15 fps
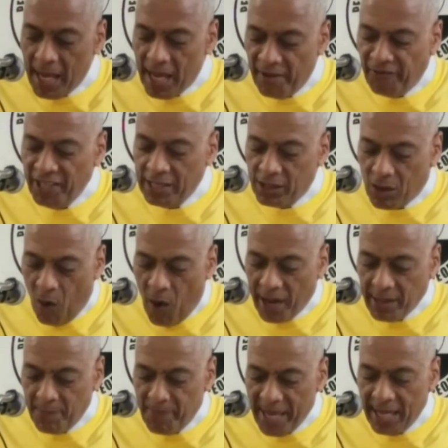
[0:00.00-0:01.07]
if he's
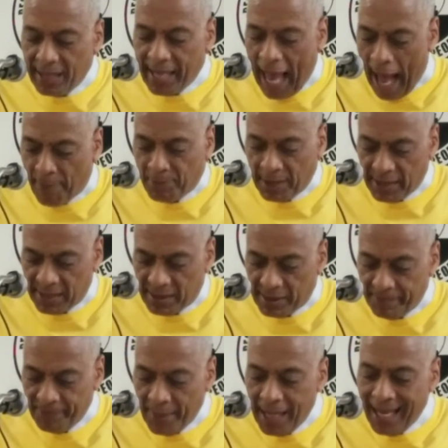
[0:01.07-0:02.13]
going to be a
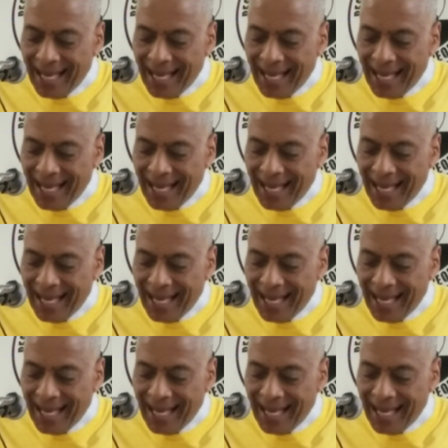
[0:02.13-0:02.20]
capitalist.